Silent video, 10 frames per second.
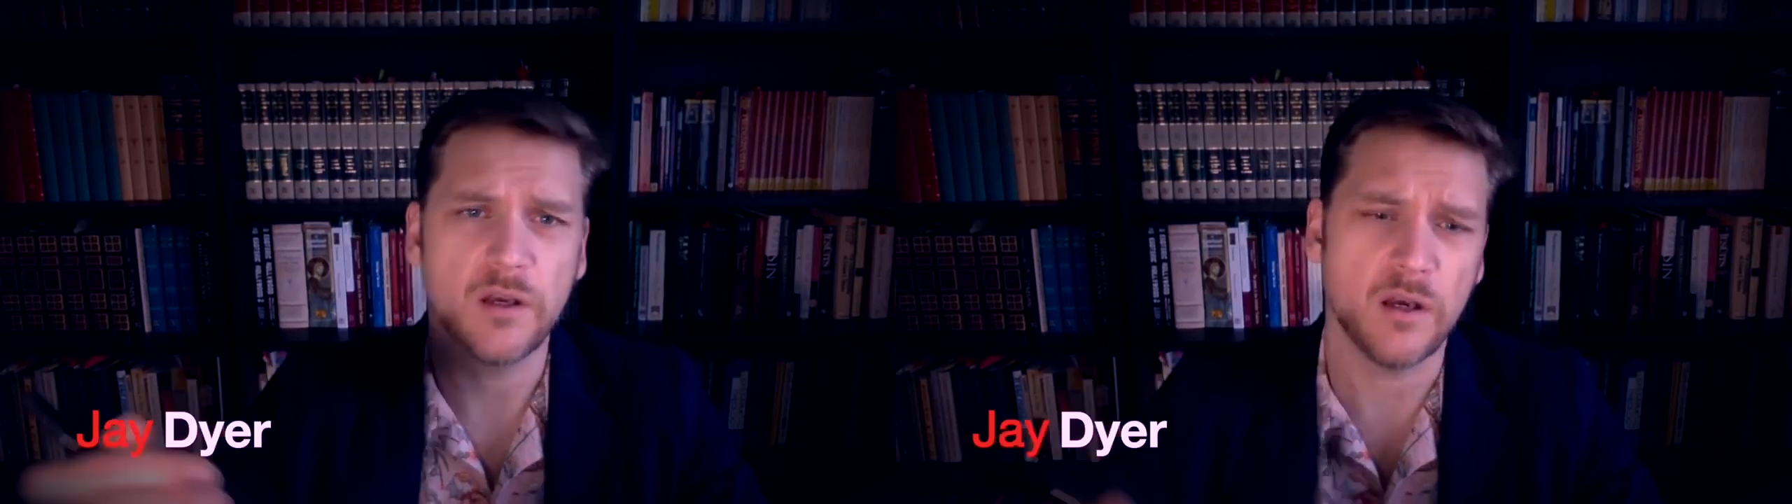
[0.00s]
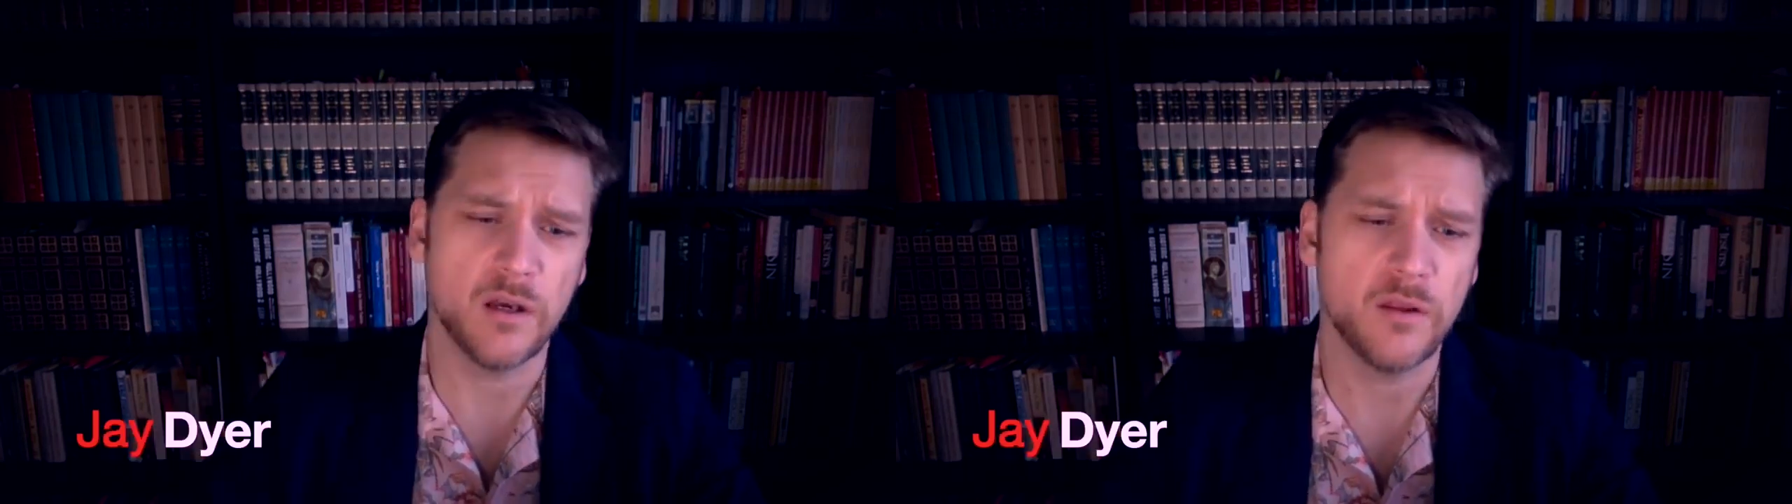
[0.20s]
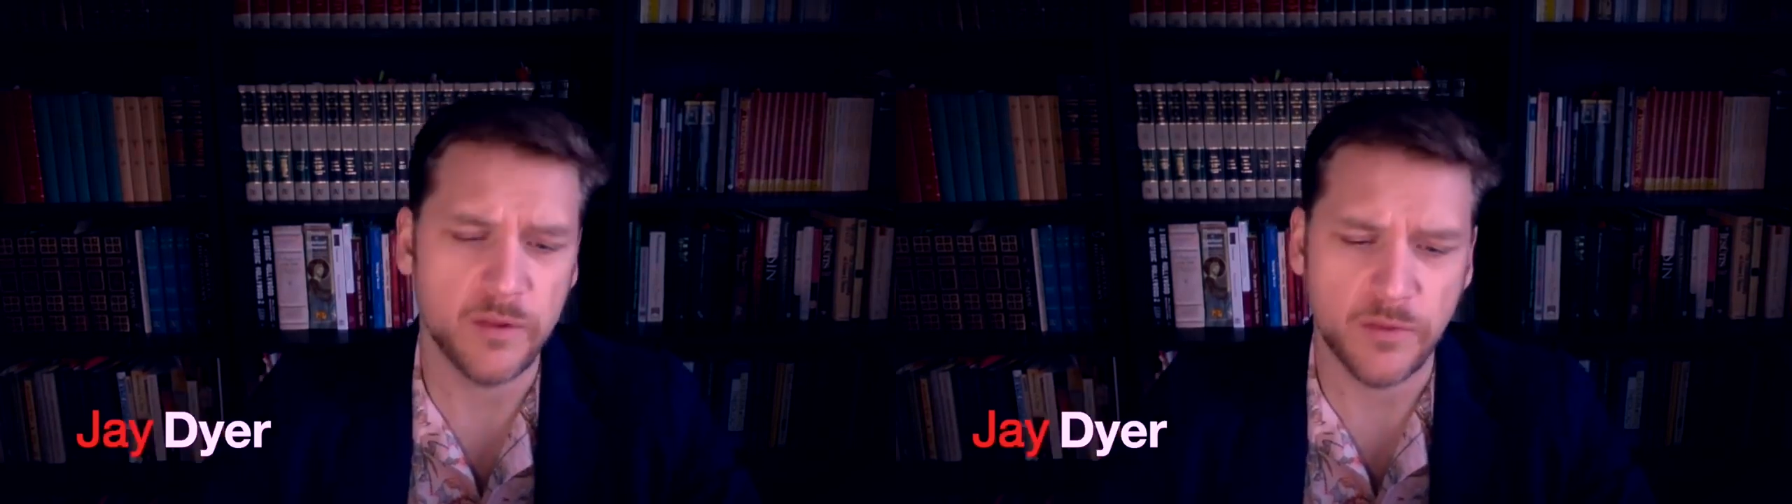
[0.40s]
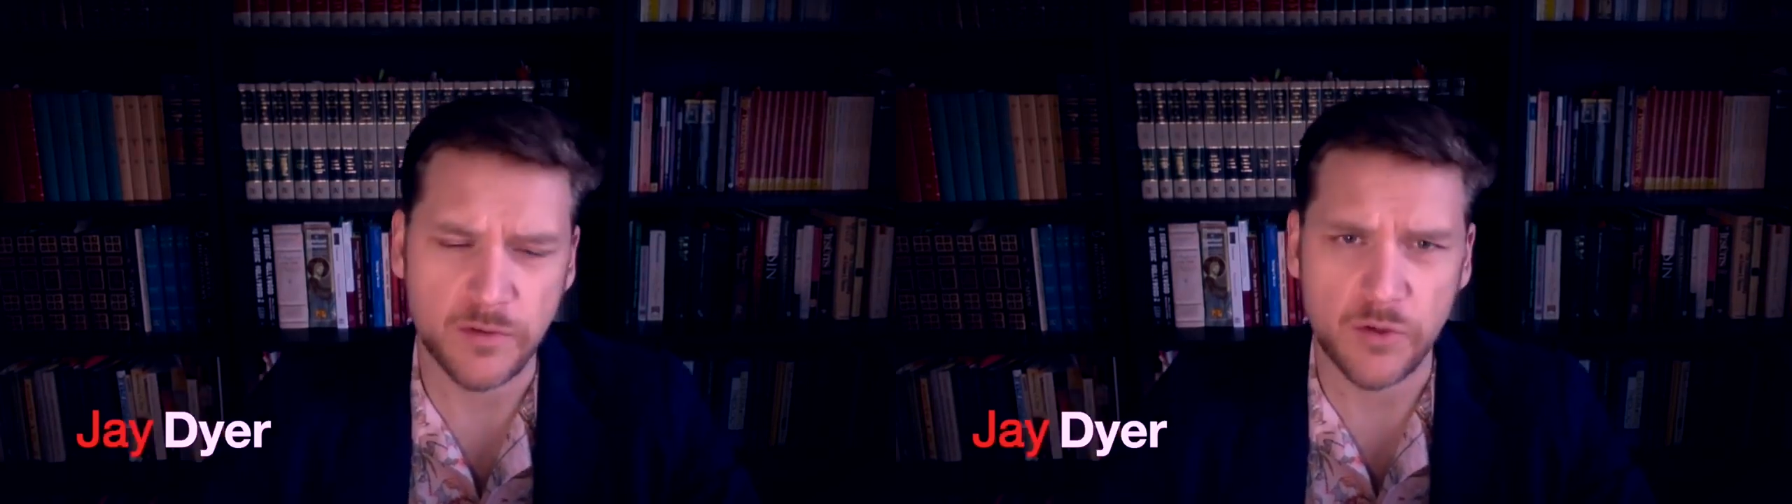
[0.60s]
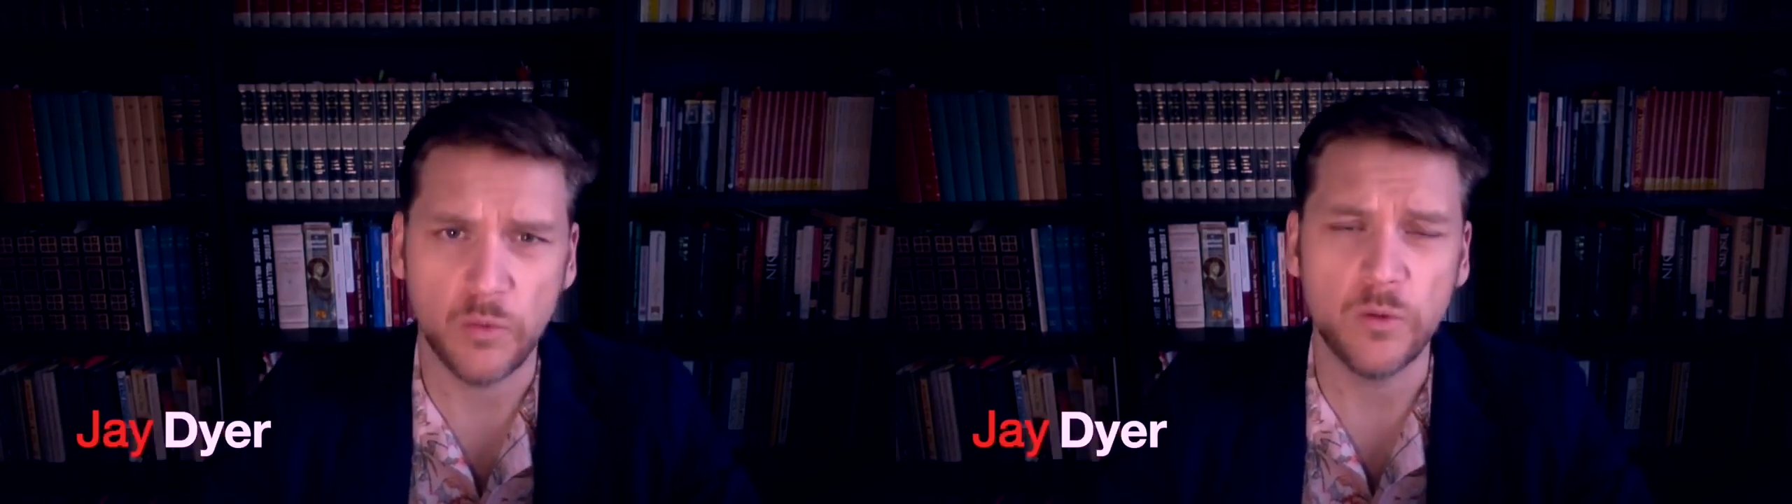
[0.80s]
that
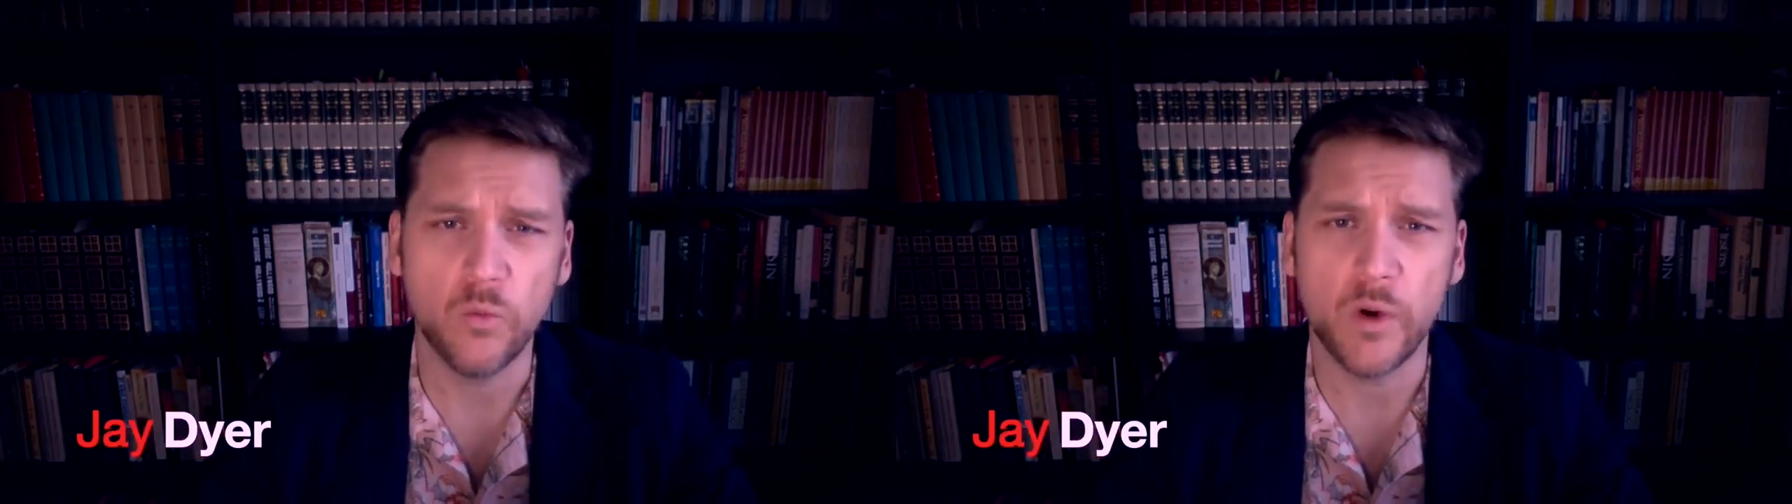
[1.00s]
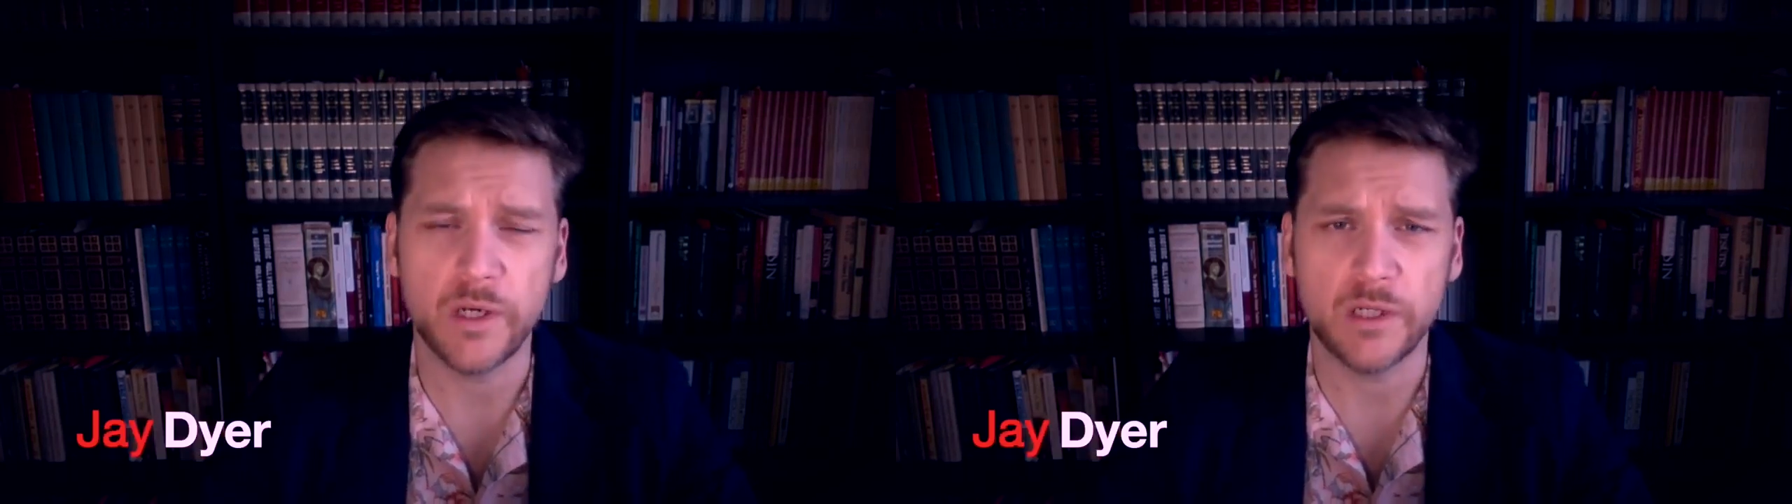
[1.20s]
there's only one